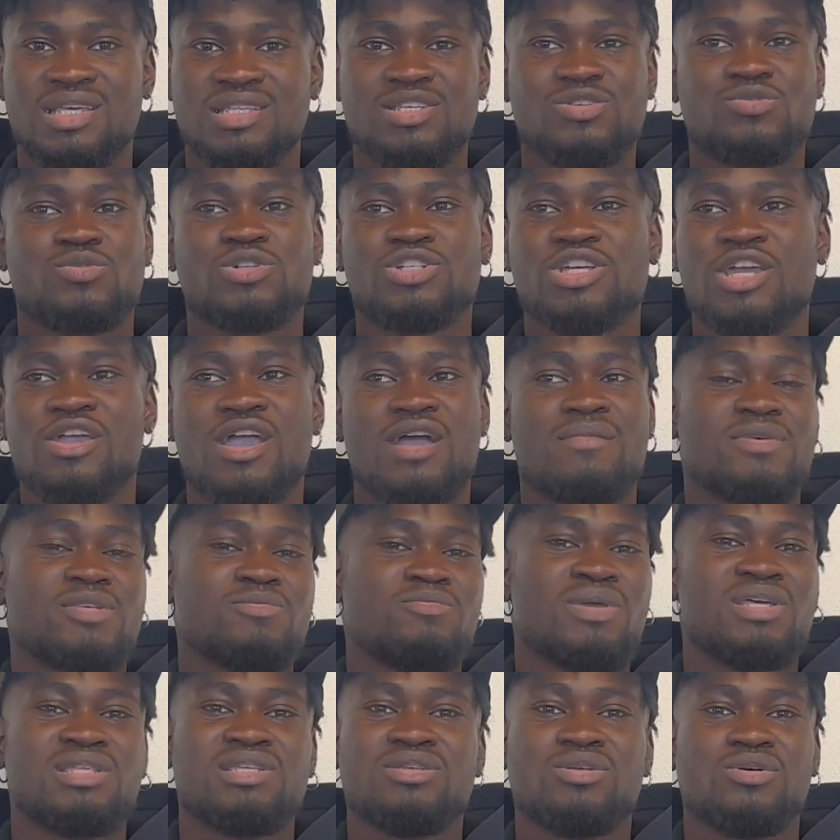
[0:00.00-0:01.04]
in this Russia, you can be
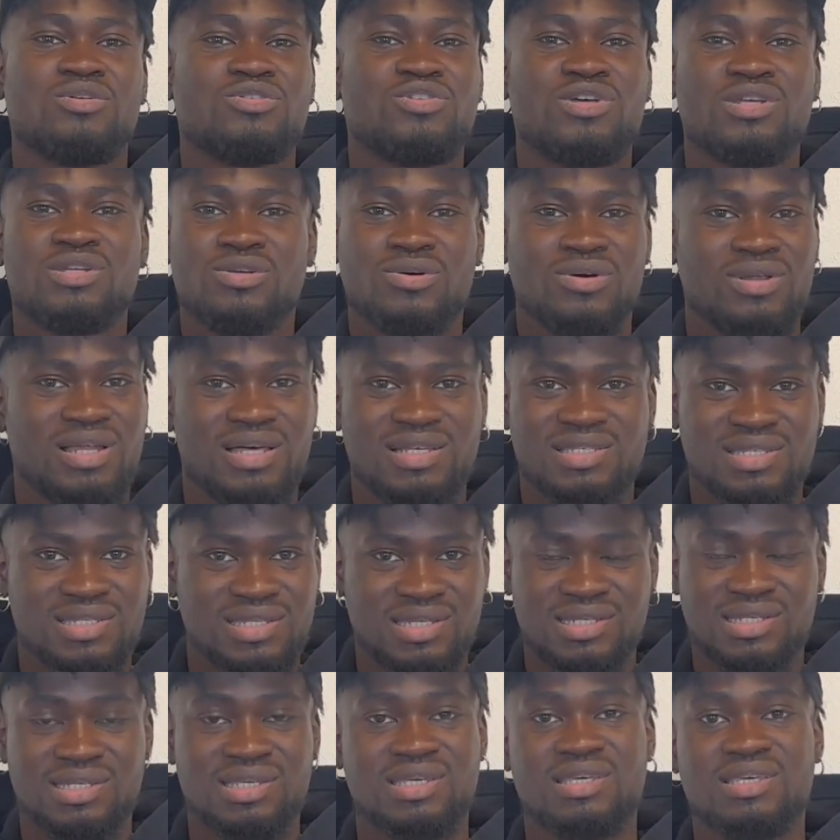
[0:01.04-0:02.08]
spending $100
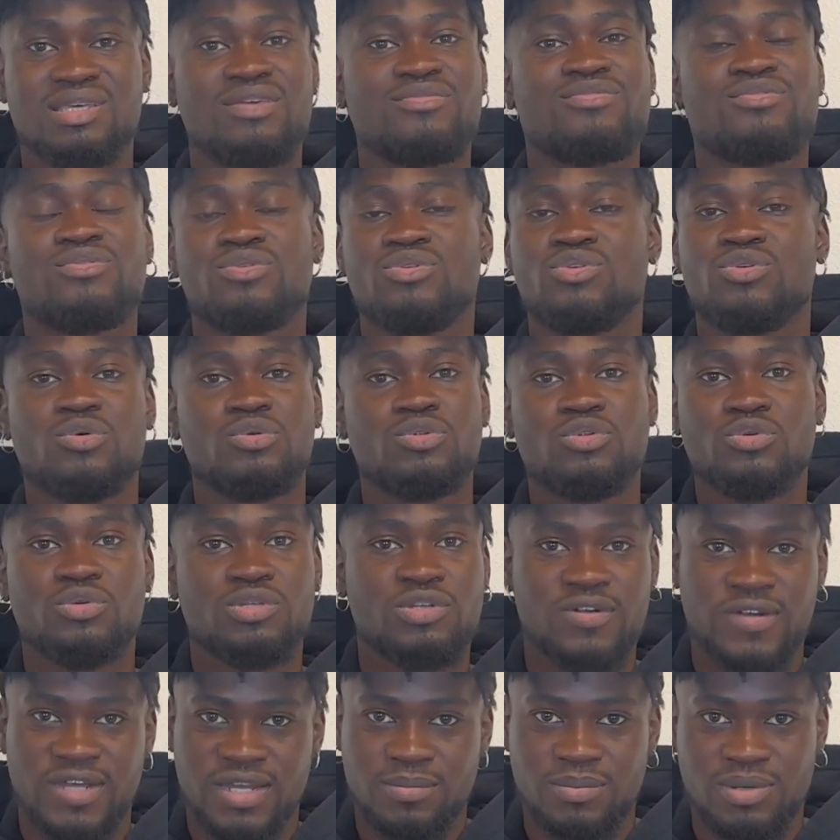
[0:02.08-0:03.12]
in a day if you don't know
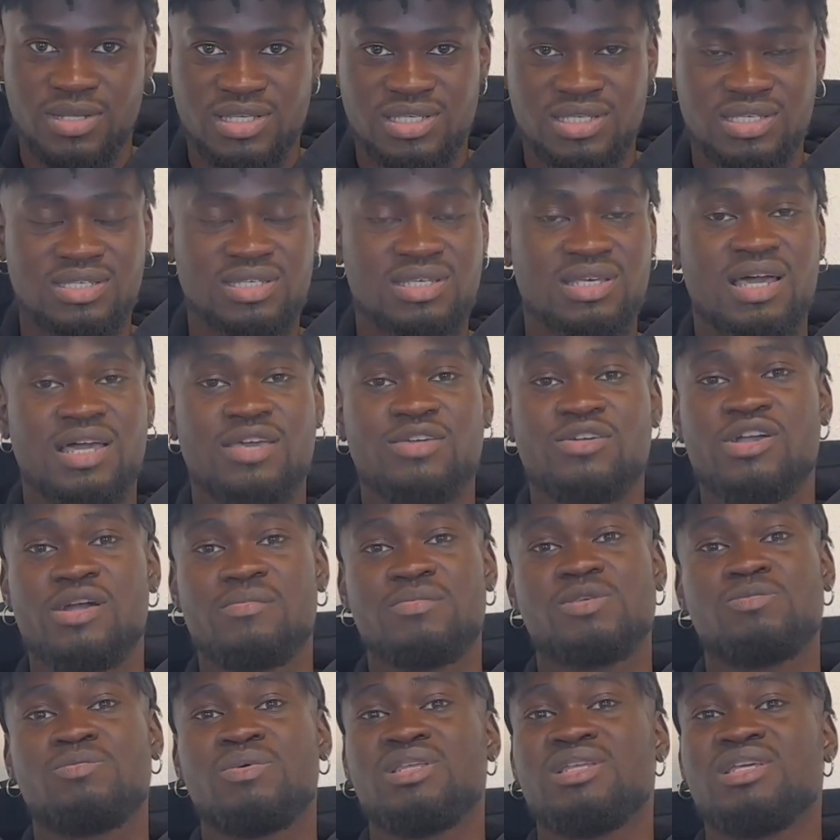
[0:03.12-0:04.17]
the right places. And you can
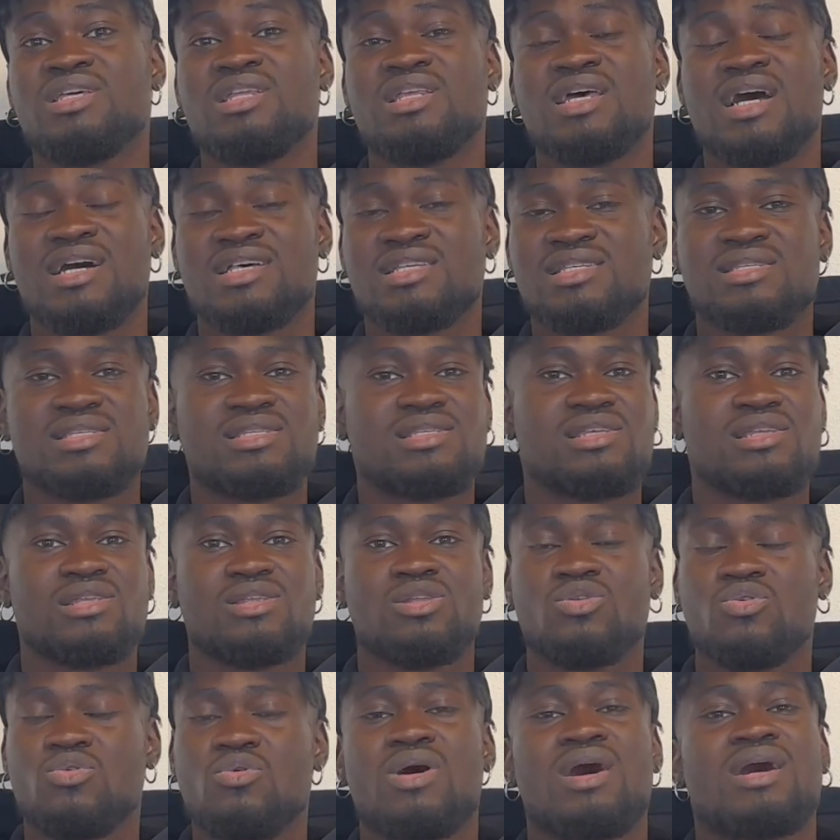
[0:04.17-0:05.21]
be spending as
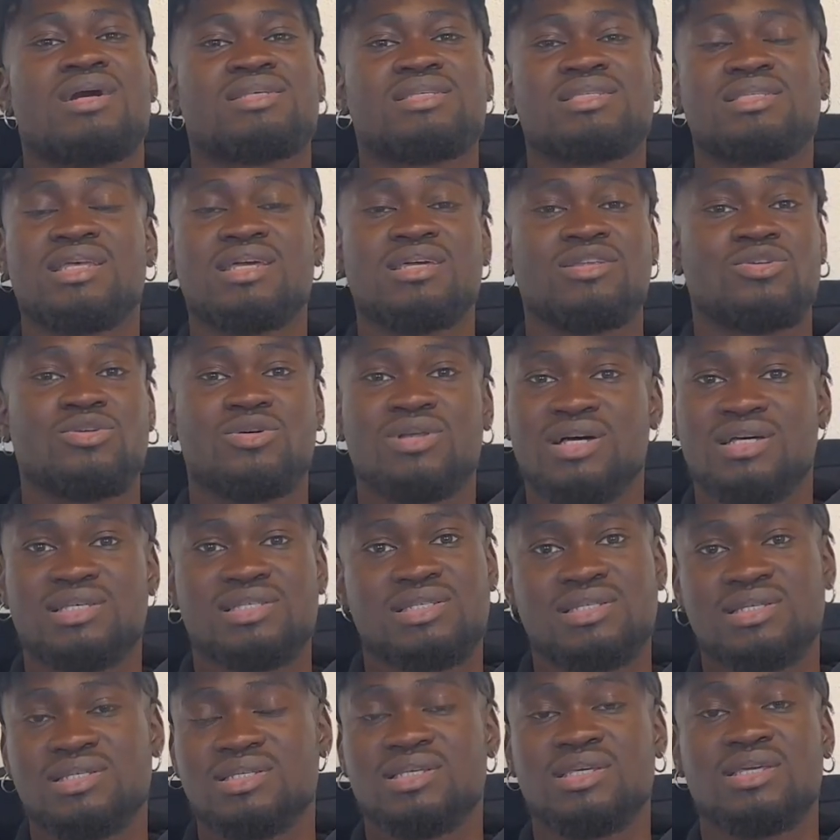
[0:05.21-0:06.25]
low as $10
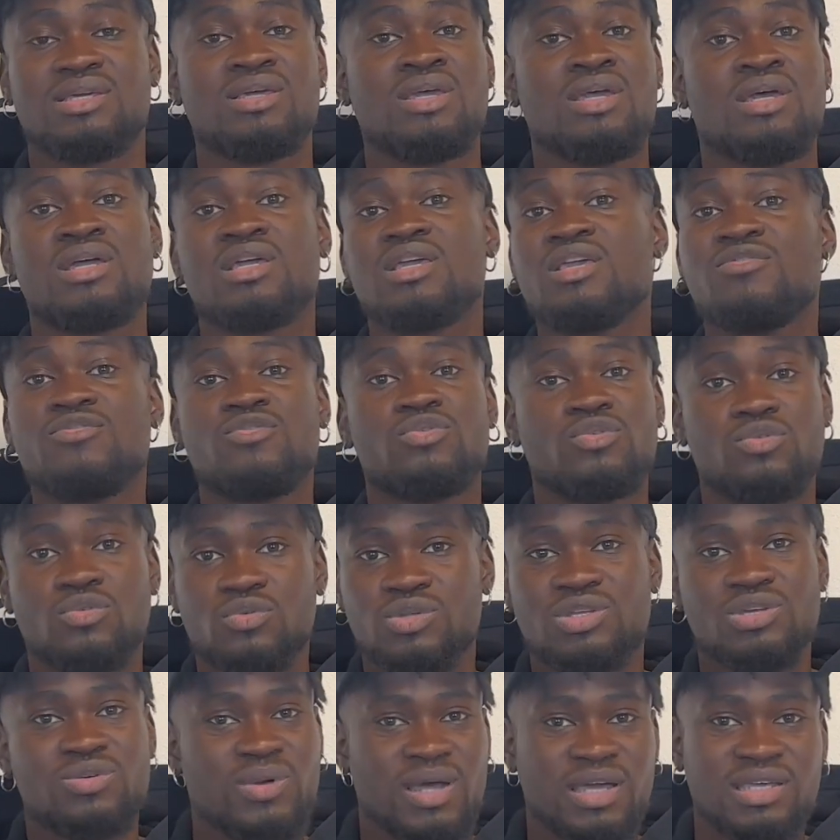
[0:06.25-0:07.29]
in a day if you know
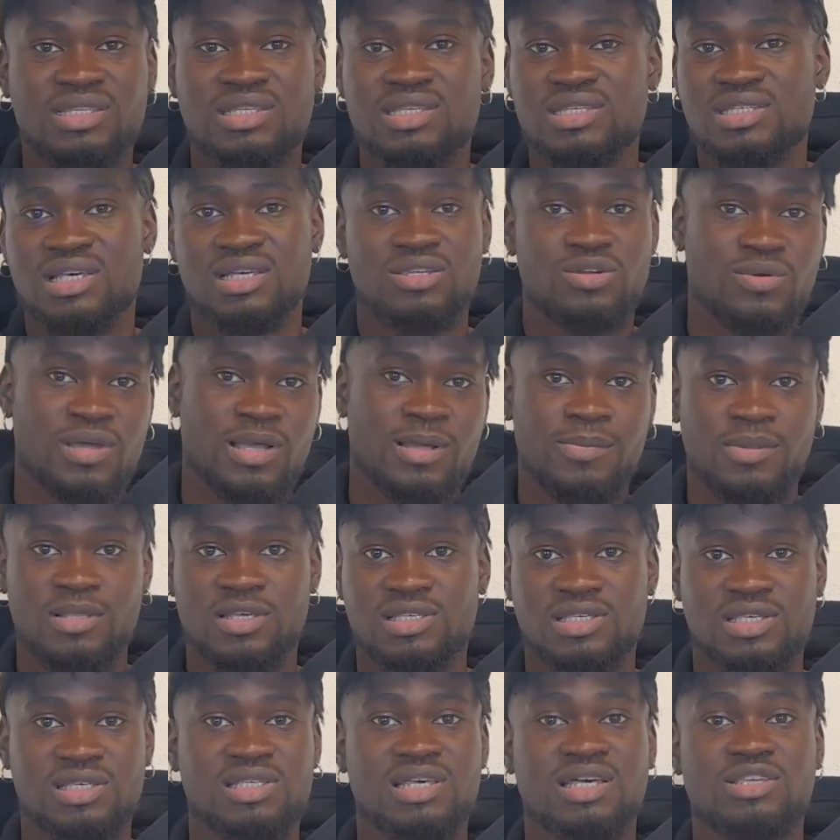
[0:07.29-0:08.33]
the right things and the right
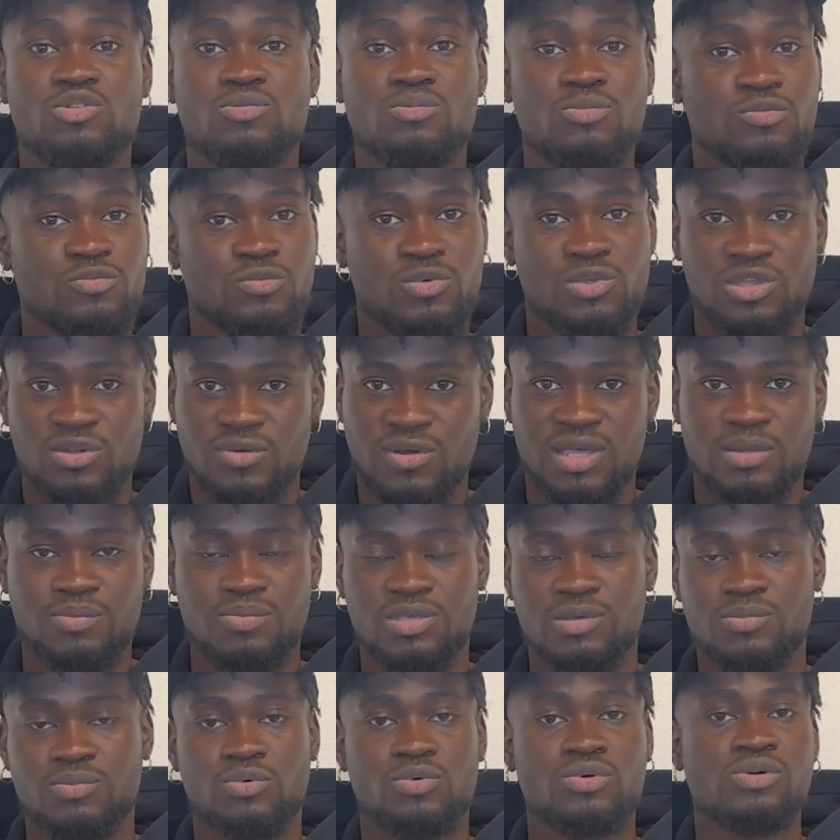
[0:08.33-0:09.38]
places and you move with the right
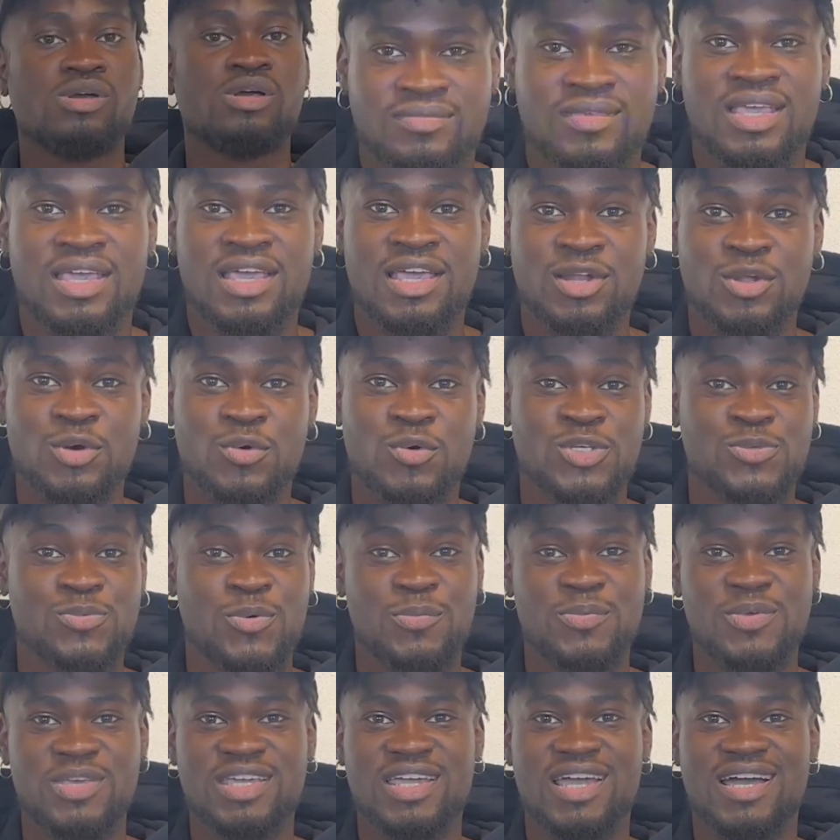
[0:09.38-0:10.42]
people. Hello, what's
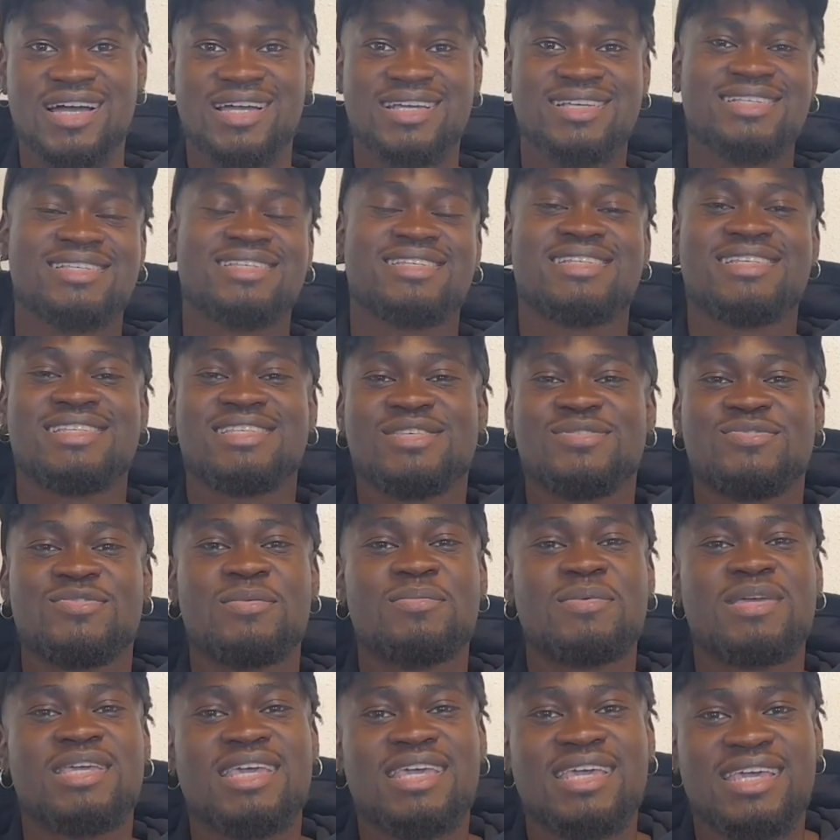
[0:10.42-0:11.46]
popping, guys? This is
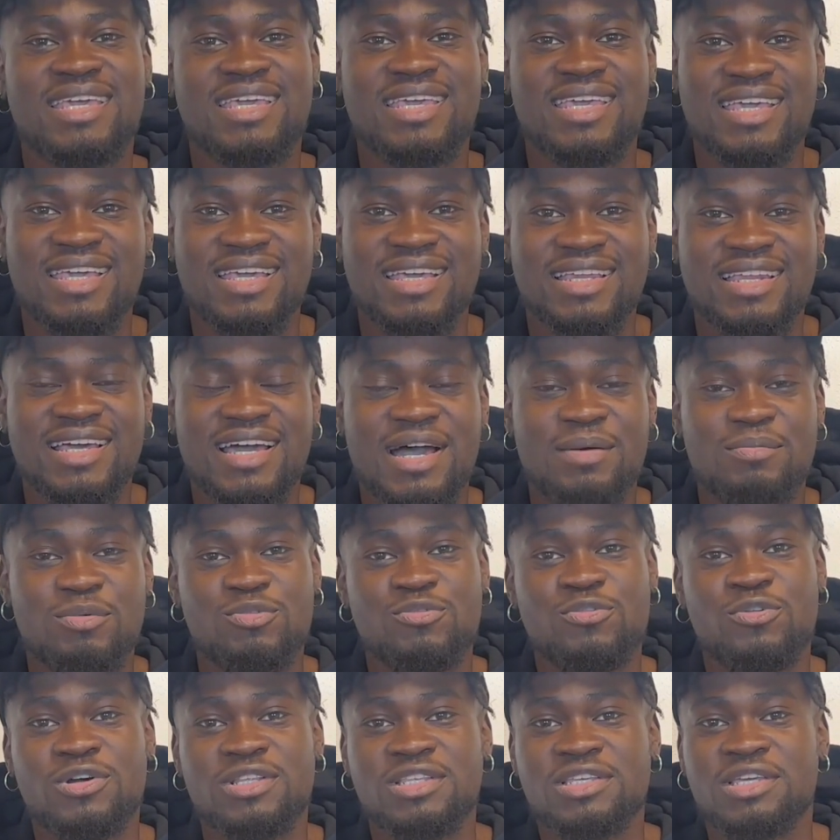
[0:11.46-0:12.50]
Femike again. I'm
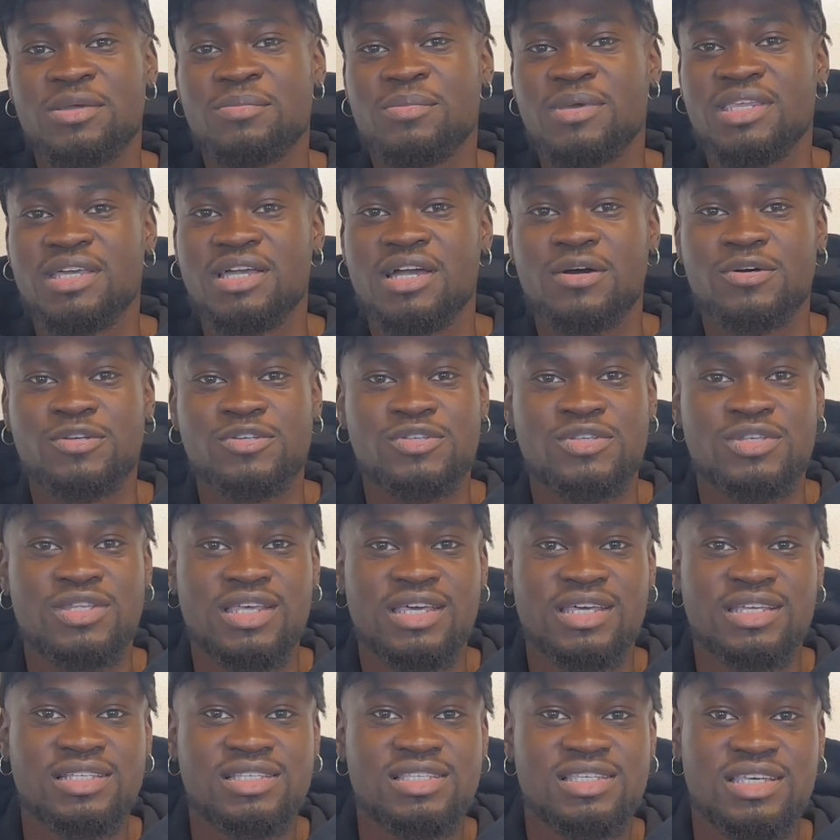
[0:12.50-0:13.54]
a fourth year medical
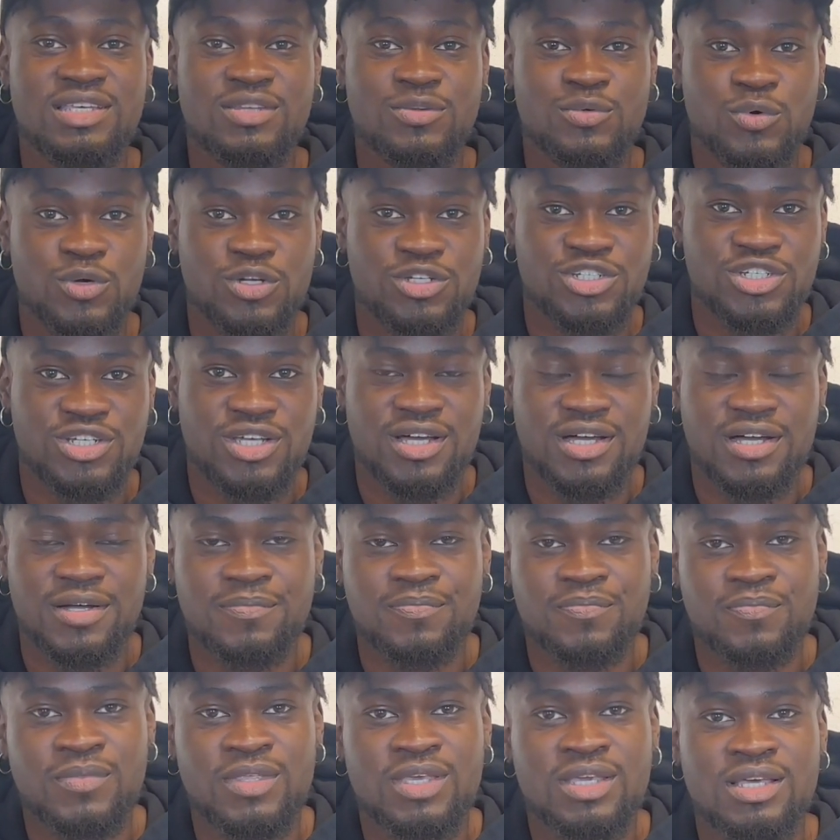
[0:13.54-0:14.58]
student in
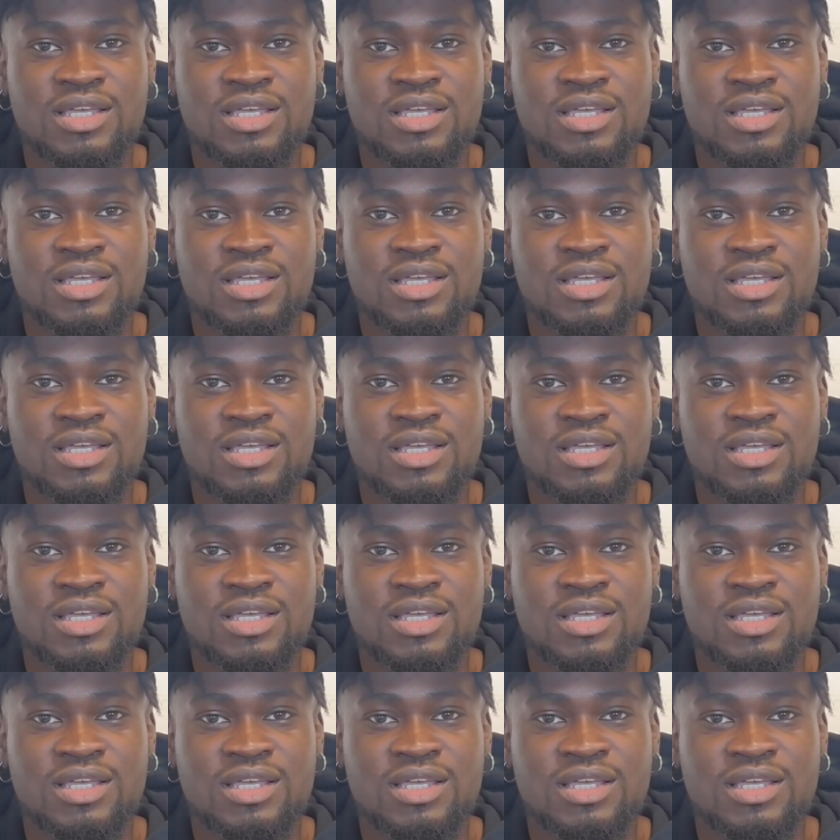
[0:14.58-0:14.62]
Russia.